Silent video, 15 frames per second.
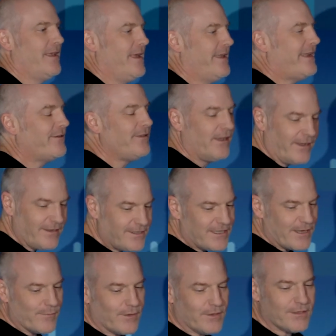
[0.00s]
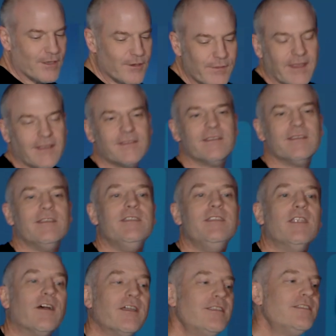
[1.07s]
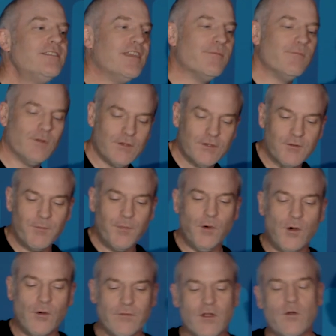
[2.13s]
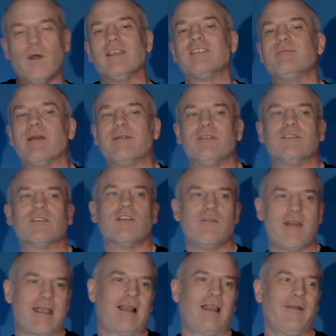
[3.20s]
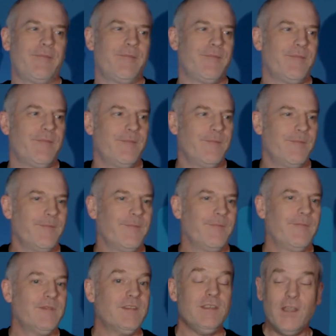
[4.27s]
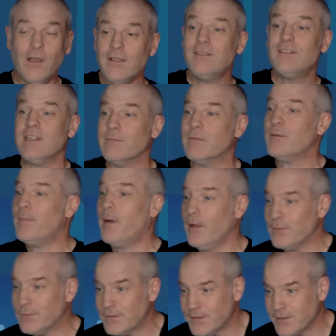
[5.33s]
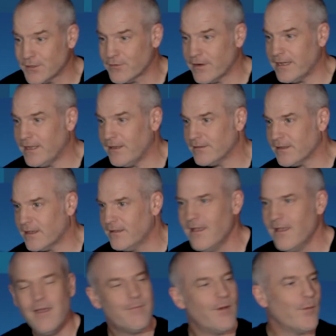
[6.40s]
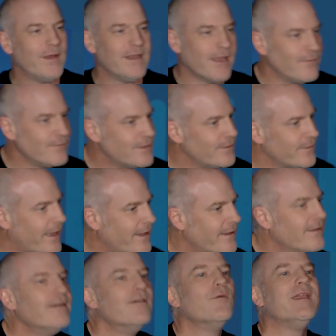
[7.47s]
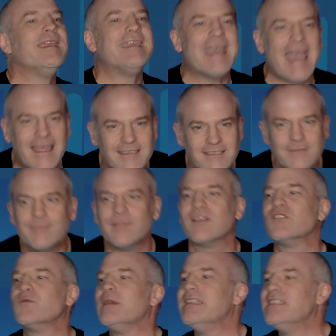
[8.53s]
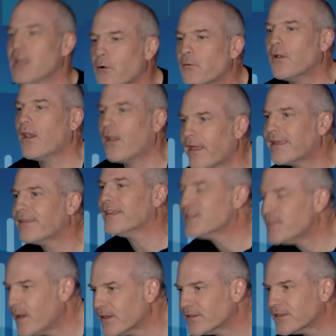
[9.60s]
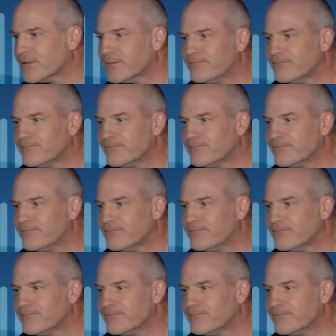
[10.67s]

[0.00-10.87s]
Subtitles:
Now, nice Jim wouldn't do this. Nice Jim would support request methods correctly. So nice Jim would post to create a user, but we don't do that. We get, because we don't like this person.